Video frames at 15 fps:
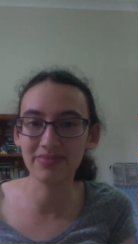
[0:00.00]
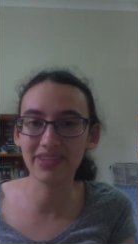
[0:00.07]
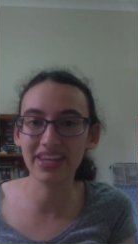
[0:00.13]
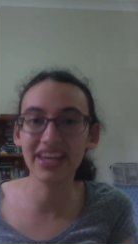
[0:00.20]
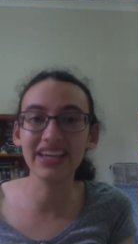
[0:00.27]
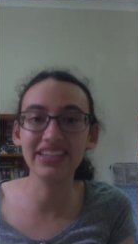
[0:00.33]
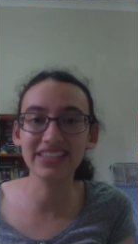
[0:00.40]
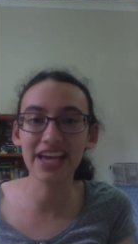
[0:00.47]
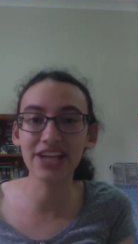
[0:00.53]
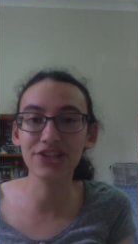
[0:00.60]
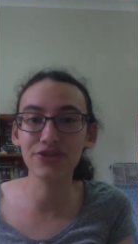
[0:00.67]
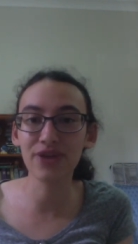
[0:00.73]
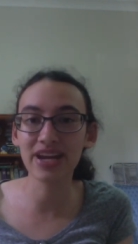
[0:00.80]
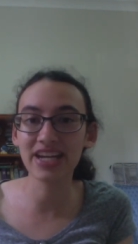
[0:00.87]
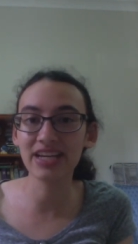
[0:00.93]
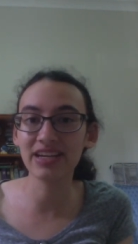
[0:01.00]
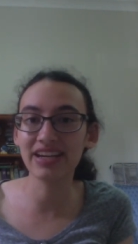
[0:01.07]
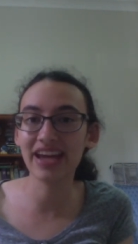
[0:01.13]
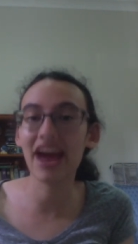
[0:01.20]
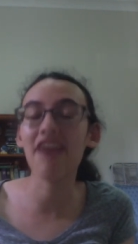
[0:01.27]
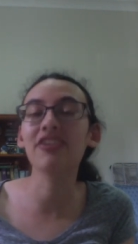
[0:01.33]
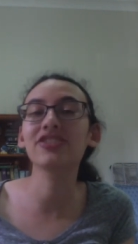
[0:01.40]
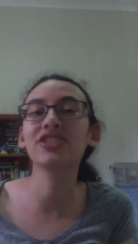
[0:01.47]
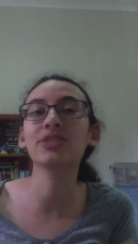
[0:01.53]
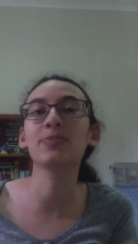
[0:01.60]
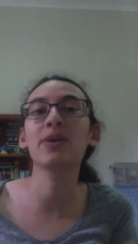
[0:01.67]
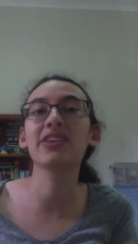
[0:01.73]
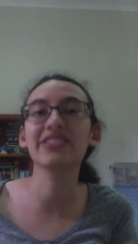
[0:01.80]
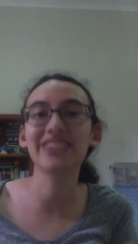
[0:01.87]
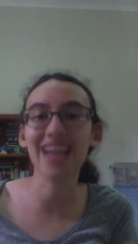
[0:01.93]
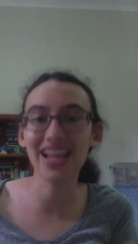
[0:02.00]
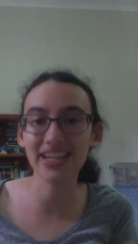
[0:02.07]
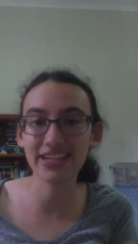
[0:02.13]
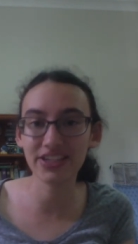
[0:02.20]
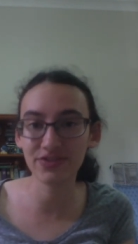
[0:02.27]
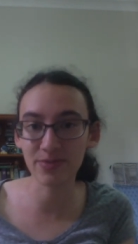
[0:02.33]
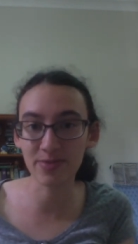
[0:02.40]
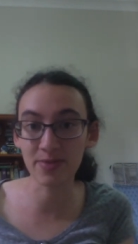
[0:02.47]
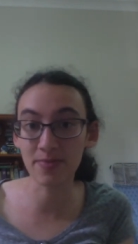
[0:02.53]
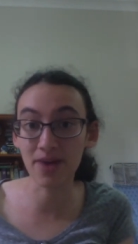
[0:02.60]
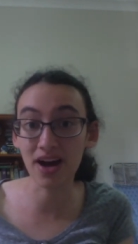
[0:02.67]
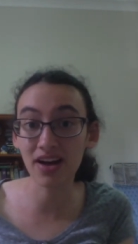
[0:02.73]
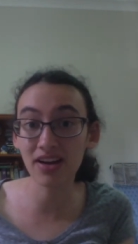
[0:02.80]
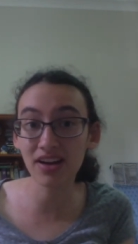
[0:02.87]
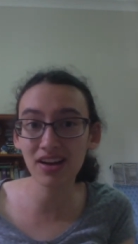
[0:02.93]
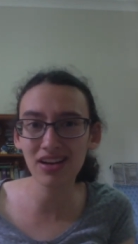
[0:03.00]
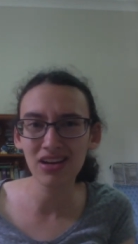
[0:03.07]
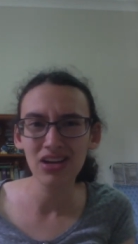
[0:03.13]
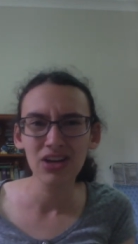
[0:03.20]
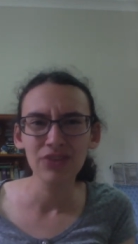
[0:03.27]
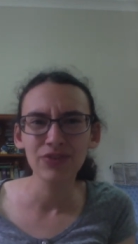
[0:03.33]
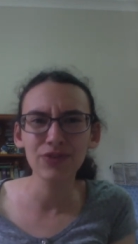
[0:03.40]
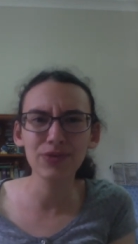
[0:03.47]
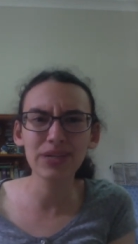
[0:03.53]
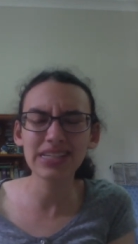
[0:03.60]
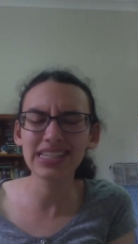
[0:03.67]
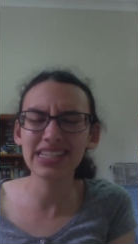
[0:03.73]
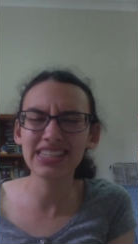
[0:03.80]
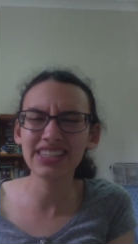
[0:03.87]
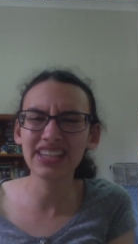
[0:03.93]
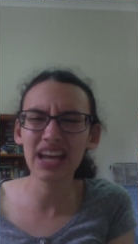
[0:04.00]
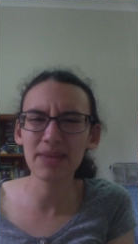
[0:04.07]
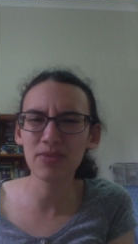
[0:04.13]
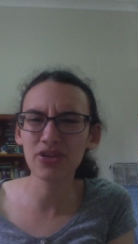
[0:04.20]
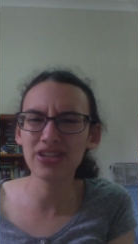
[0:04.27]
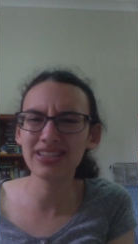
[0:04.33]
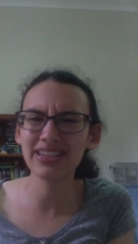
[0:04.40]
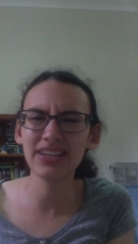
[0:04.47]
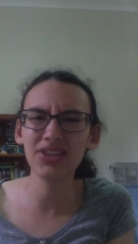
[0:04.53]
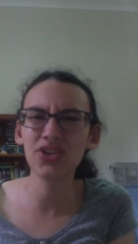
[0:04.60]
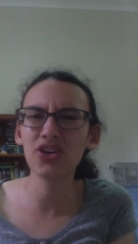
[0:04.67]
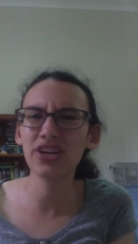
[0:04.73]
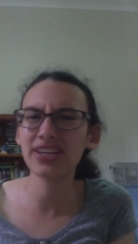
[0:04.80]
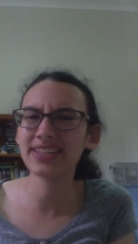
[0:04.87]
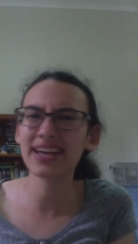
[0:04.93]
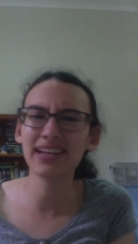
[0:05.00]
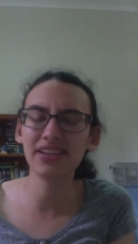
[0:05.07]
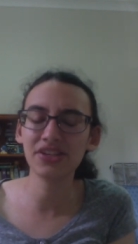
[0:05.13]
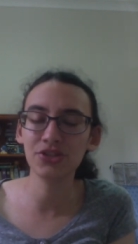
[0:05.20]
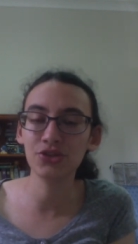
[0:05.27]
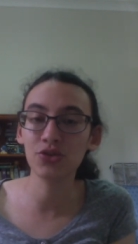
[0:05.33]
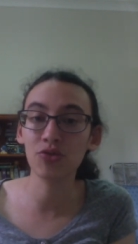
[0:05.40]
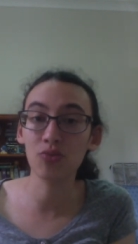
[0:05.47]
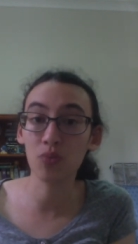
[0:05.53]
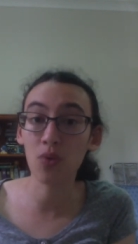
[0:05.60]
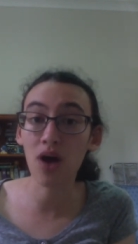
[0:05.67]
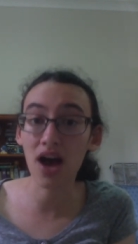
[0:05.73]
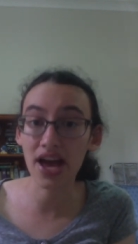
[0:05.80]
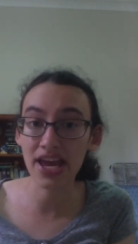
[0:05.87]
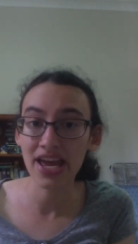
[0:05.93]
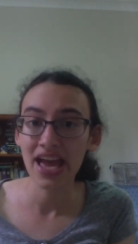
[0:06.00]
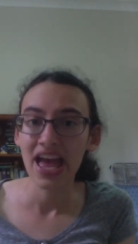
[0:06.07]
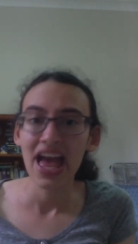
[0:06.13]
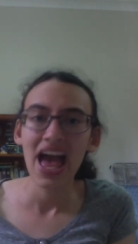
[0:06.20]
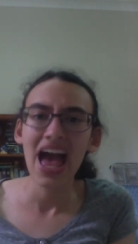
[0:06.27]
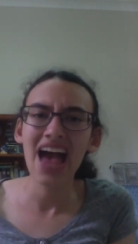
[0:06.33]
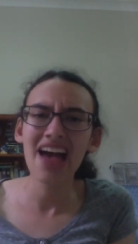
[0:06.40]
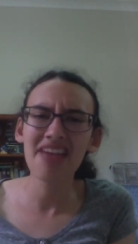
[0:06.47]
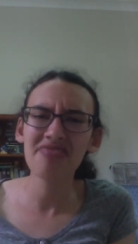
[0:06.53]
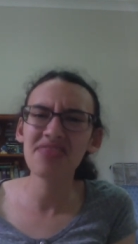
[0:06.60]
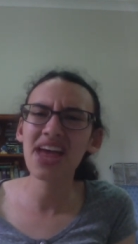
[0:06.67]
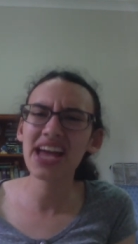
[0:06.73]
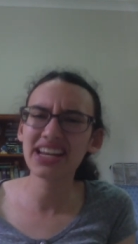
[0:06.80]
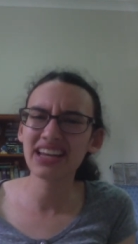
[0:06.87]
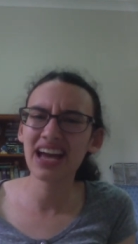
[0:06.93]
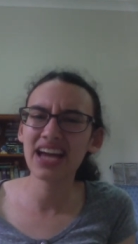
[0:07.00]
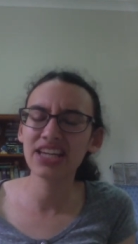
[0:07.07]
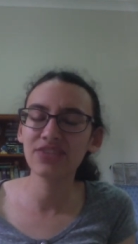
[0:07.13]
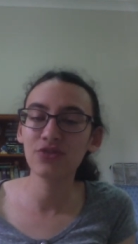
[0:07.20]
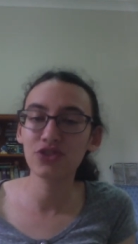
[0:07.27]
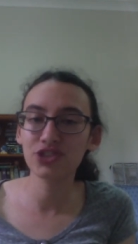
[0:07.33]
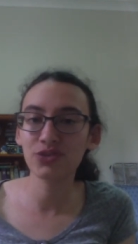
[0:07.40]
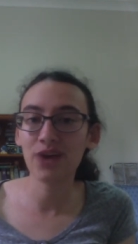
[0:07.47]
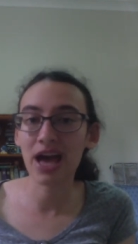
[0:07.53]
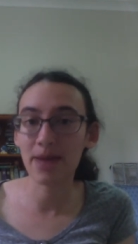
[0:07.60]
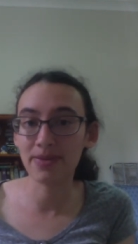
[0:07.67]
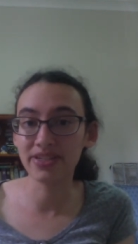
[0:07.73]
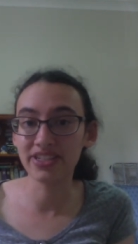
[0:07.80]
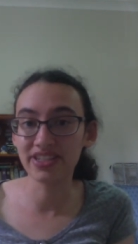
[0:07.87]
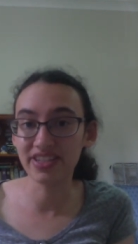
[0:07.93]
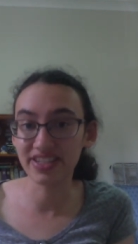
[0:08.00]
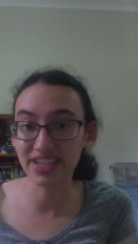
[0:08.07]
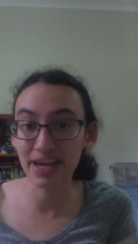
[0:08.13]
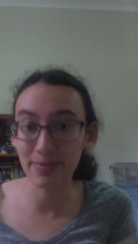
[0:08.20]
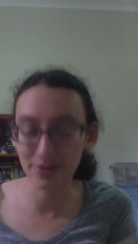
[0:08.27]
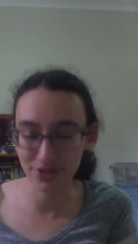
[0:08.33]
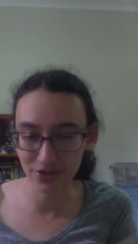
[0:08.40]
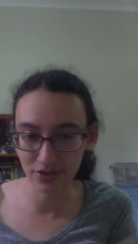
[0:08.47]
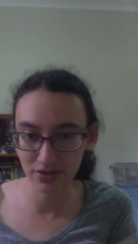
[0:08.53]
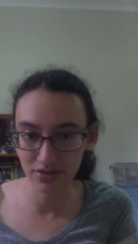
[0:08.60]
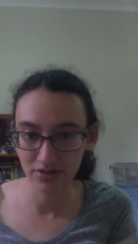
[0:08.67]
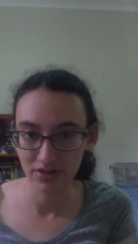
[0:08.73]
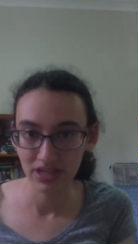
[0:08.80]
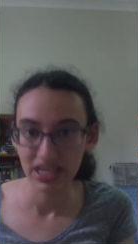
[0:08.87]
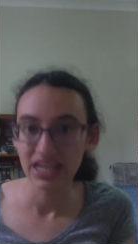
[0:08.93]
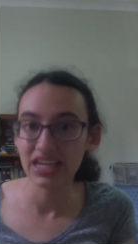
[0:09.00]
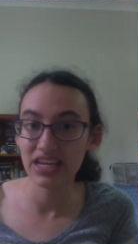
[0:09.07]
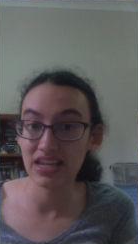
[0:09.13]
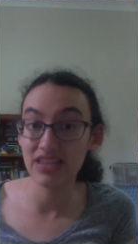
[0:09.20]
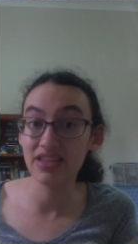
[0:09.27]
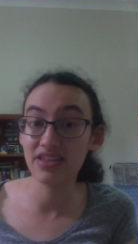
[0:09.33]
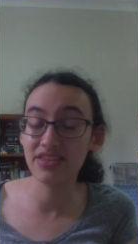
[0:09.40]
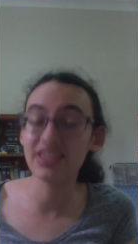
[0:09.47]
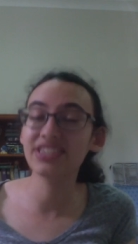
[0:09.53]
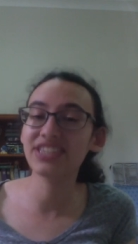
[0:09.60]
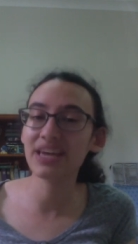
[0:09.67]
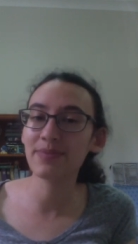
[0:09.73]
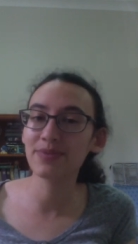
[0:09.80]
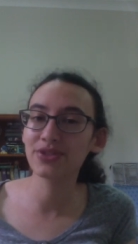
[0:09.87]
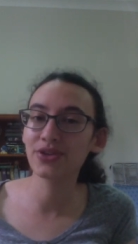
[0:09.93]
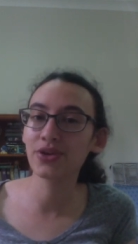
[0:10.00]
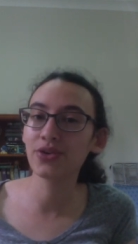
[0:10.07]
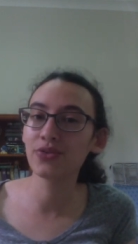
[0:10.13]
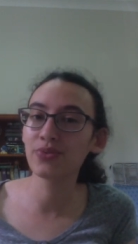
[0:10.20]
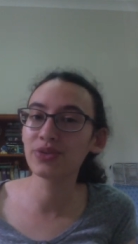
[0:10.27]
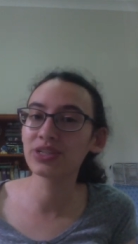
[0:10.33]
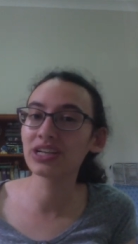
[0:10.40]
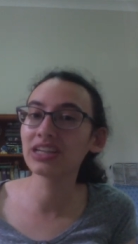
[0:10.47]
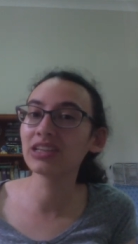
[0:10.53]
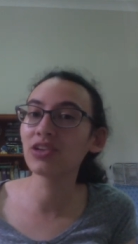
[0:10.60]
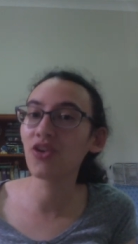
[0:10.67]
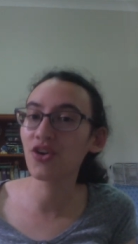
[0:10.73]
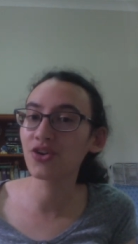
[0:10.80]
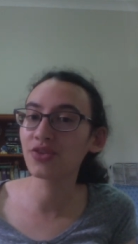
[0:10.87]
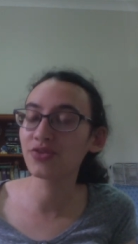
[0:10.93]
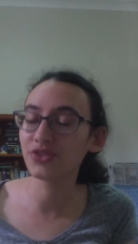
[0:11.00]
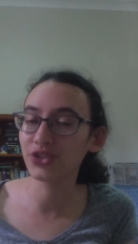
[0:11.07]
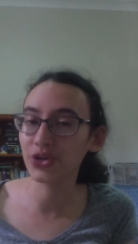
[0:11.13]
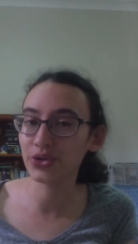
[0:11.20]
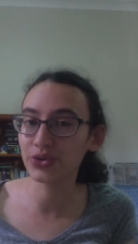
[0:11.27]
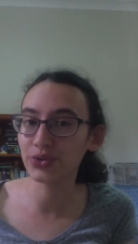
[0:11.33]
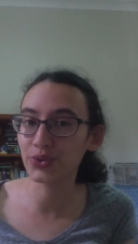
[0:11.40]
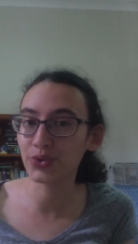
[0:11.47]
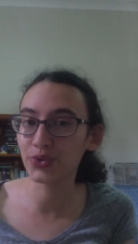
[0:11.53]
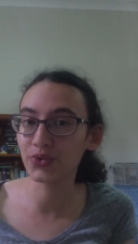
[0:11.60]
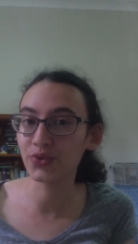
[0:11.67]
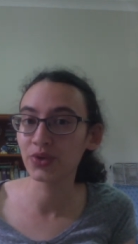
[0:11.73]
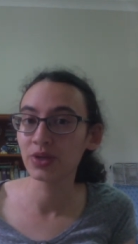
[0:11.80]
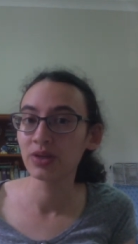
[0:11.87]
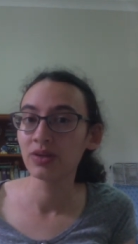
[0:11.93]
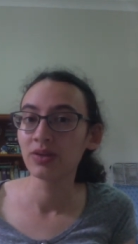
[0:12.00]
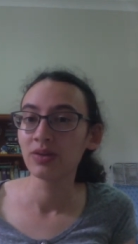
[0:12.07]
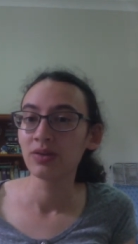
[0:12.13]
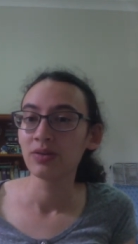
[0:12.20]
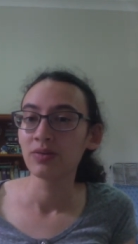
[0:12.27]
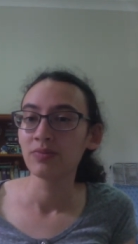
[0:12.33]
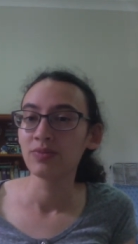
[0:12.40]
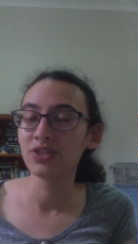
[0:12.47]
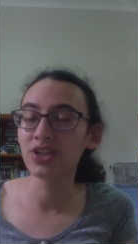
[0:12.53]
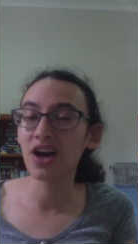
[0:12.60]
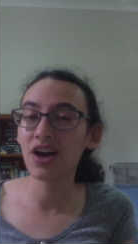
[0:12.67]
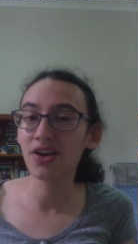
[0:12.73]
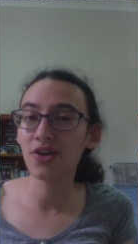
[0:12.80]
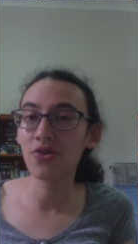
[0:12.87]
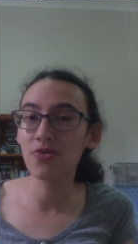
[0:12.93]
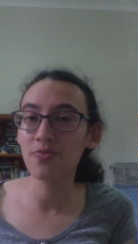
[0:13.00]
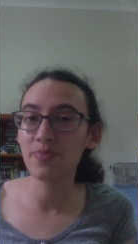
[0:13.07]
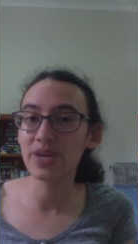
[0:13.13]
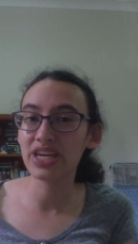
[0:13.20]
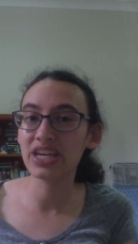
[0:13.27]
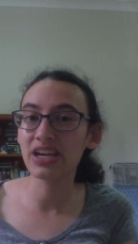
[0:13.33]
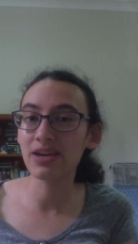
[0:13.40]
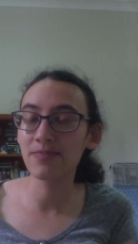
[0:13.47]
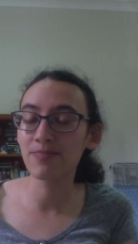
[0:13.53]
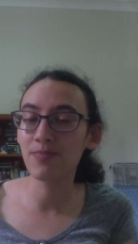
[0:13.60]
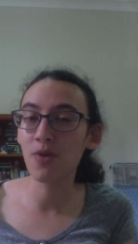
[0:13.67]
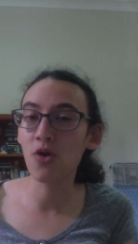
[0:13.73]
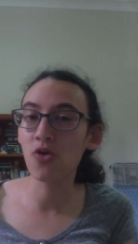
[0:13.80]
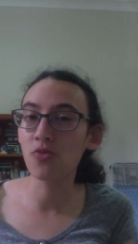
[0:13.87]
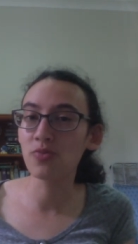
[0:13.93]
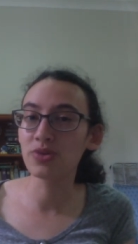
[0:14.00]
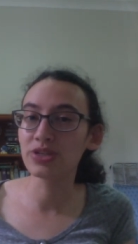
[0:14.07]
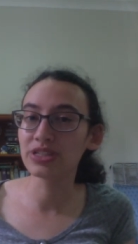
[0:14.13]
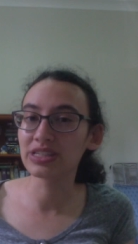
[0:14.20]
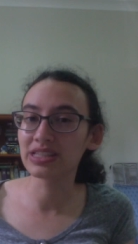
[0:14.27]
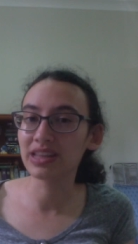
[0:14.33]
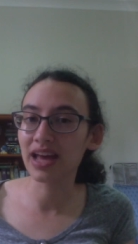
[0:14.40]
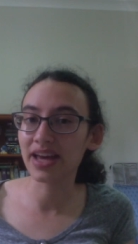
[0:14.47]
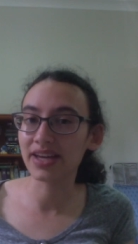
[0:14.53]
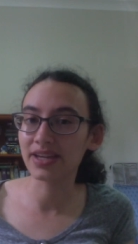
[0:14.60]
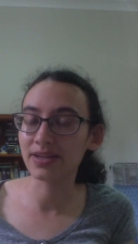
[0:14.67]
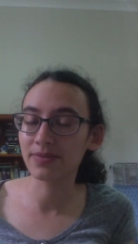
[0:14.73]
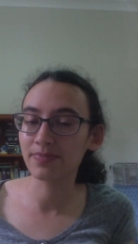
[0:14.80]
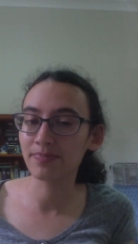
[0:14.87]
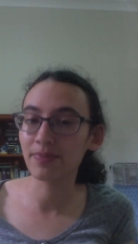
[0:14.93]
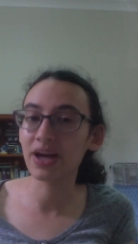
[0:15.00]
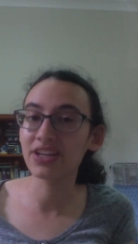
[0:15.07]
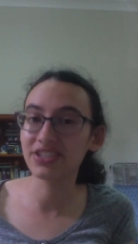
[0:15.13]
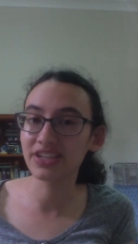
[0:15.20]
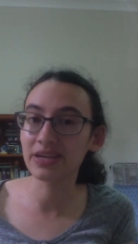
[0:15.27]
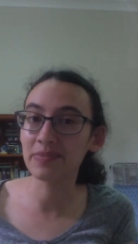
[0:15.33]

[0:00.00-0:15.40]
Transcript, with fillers: exaggerating characters' personalities from the manga for reasons that I'm honestly not exactly sure why. And that kind of also happened in this episode. In that this episode was a lot of just sort of Jaco being Bulma's like punching